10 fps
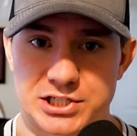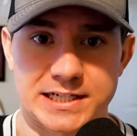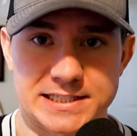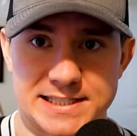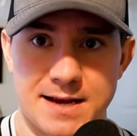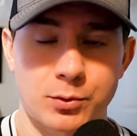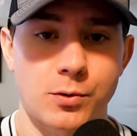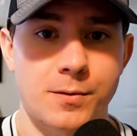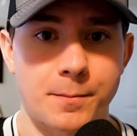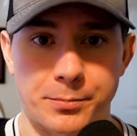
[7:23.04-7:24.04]
is just an
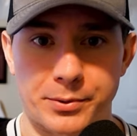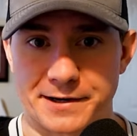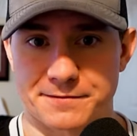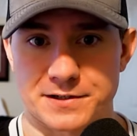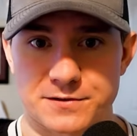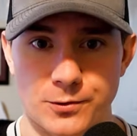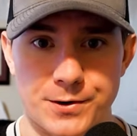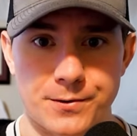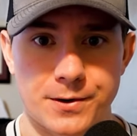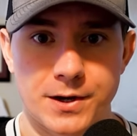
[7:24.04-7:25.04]
example breakfast
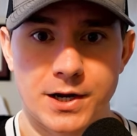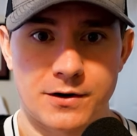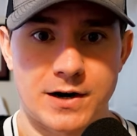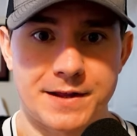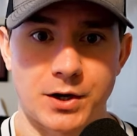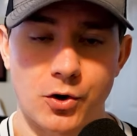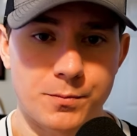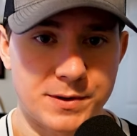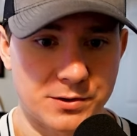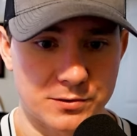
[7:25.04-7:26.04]
for you, right? The
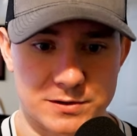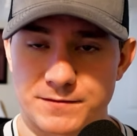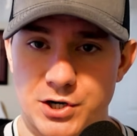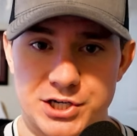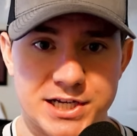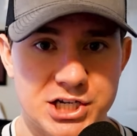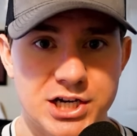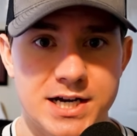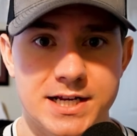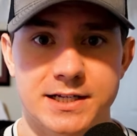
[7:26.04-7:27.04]
oatmeal is very
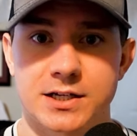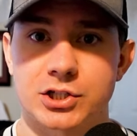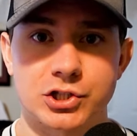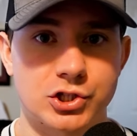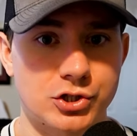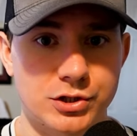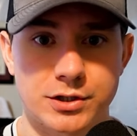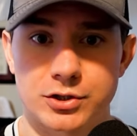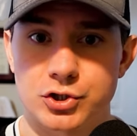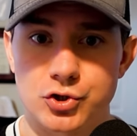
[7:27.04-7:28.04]
satiating,
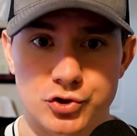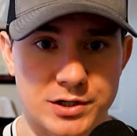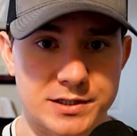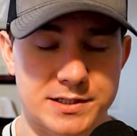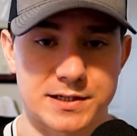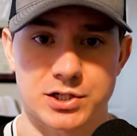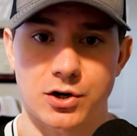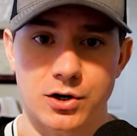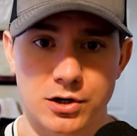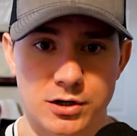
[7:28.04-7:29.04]
good nutrient dense
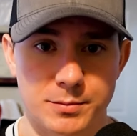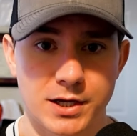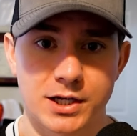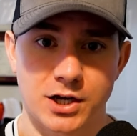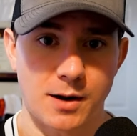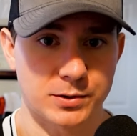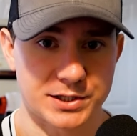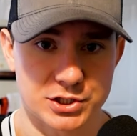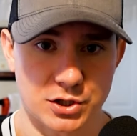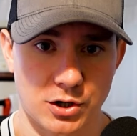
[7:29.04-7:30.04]
carb,
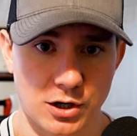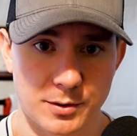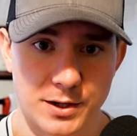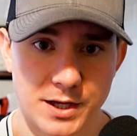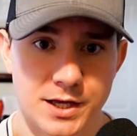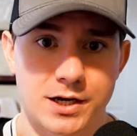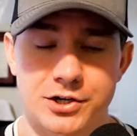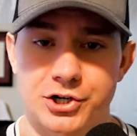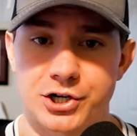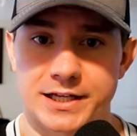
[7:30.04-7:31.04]
complex carb.
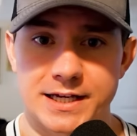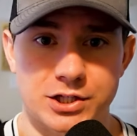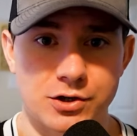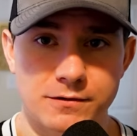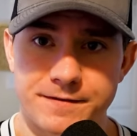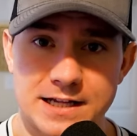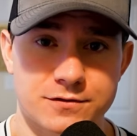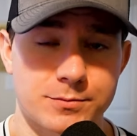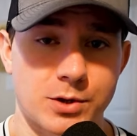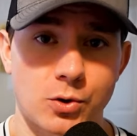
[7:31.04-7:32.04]
Uh, you're going to get good
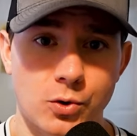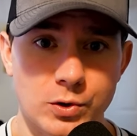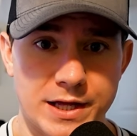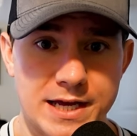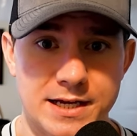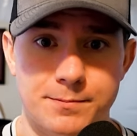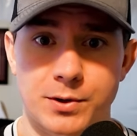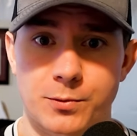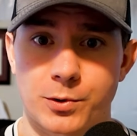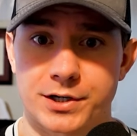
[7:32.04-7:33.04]
fats from the whole egg,
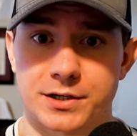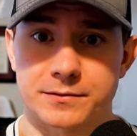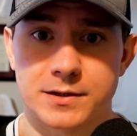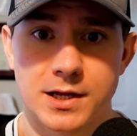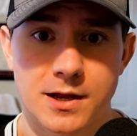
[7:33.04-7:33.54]
but we're going to